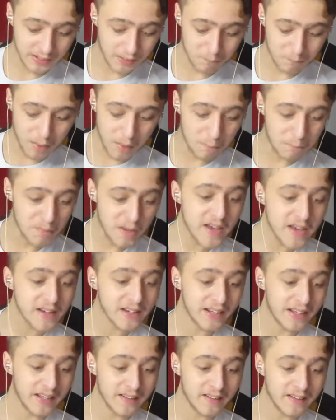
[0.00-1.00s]
And
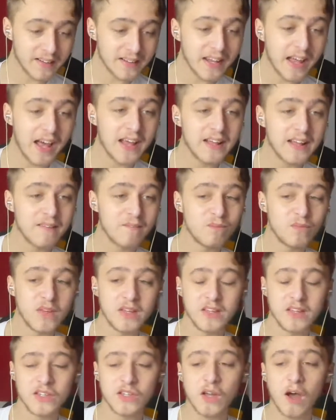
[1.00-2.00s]
Burnley, like
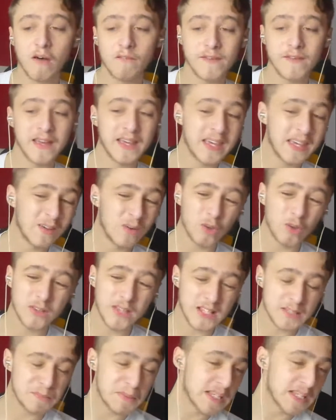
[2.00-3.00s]
you're sort of thinking, could
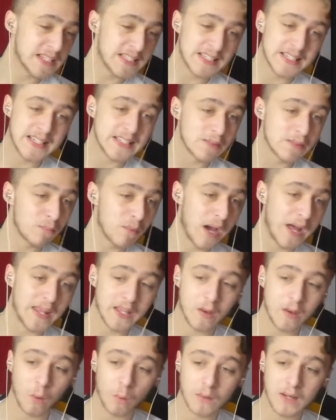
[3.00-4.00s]
this be the season where they
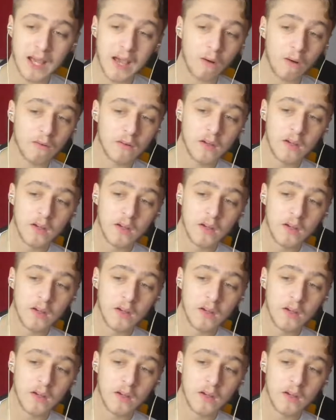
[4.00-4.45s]
go down?